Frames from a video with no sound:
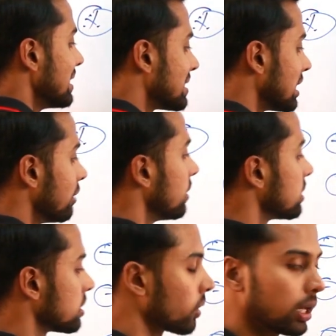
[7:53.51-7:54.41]
and
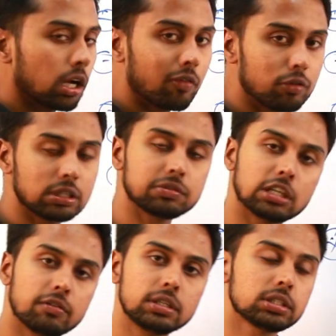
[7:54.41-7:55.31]
servants. Okay, the office of
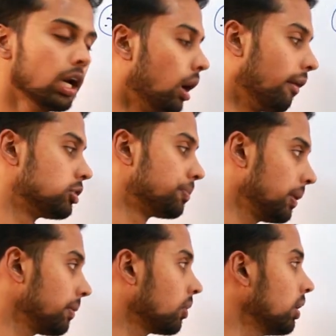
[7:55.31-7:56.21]
servants of
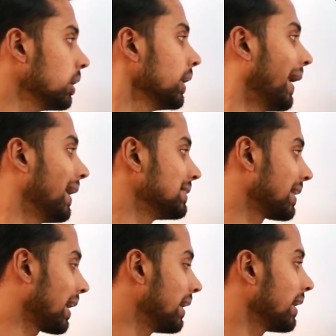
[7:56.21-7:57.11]
Supreme Court and
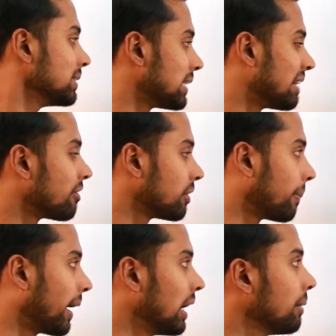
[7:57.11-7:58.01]
secretarial staff of the
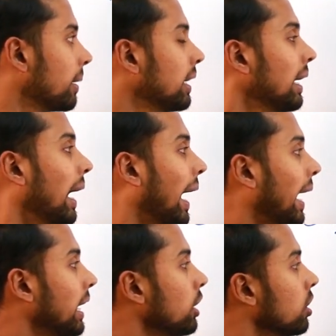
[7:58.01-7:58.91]
parliament
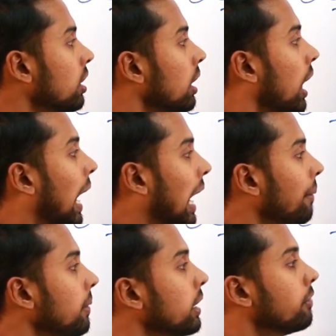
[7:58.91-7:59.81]
and your
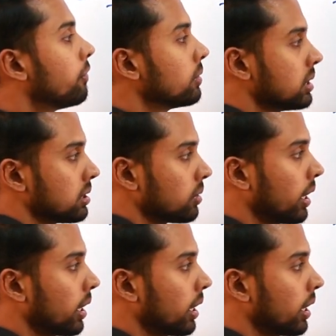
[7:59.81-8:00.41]
armed forces.